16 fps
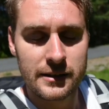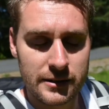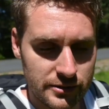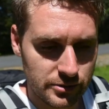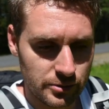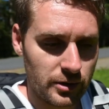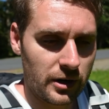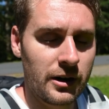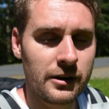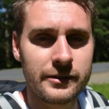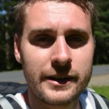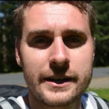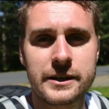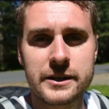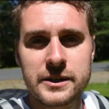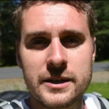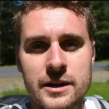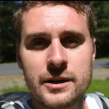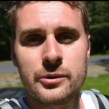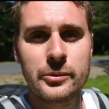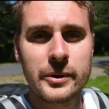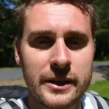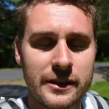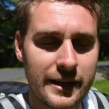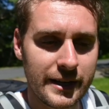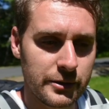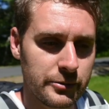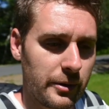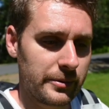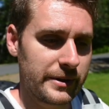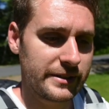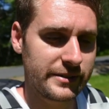So already we like
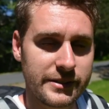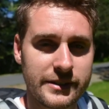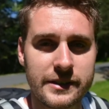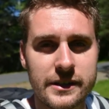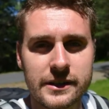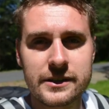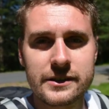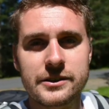what we see.